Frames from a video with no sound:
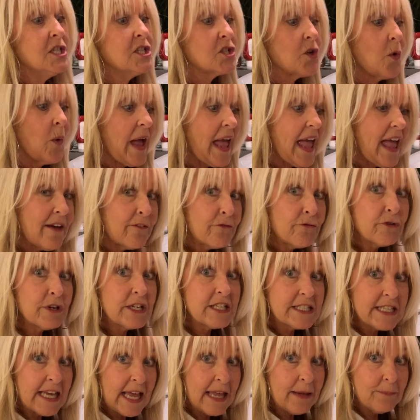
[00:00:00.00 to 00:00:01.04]
So every
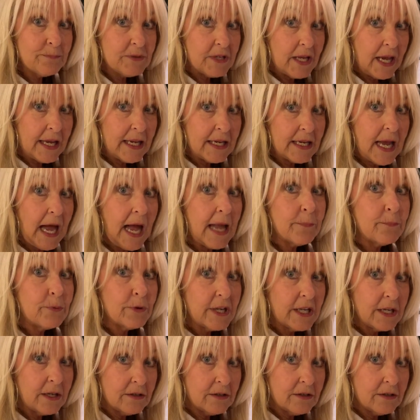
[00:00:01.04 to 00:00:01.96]
tape night I bring